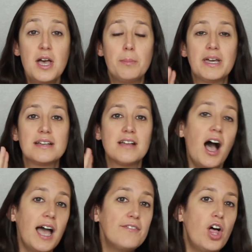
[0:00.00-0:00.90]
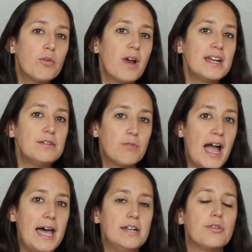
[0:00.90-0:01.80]
because I've already
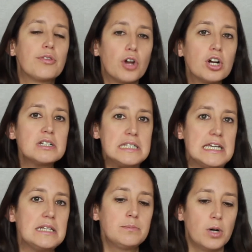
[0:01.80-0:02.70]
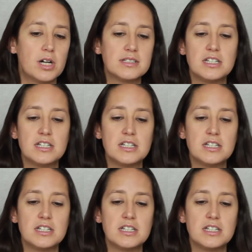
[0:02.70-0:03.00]
read 13 books